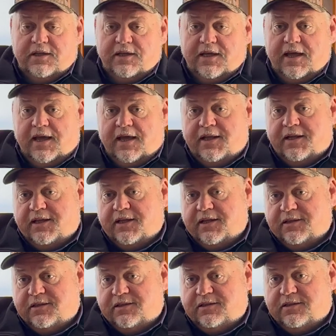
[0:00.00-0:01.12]

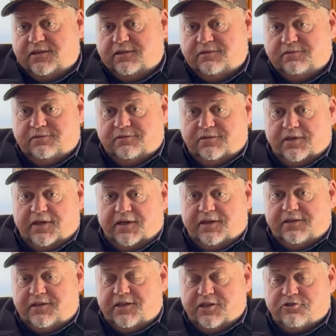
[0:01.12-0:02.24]
and the
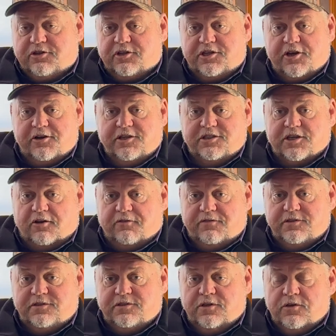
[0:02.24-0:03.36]
district attorney's
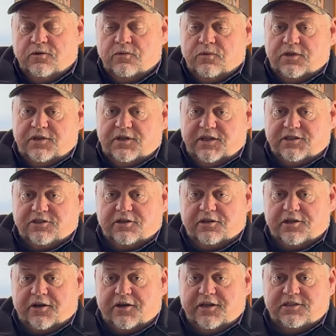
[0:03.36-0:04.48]
office. Well, the district
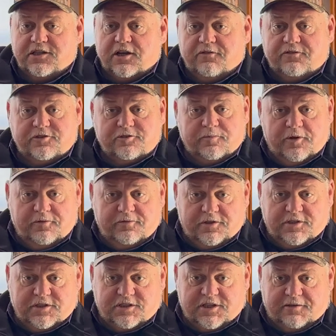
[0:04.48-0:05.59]
attorney's office moved to
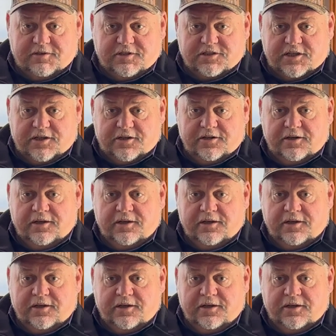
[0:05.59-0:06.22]
the Civic Center.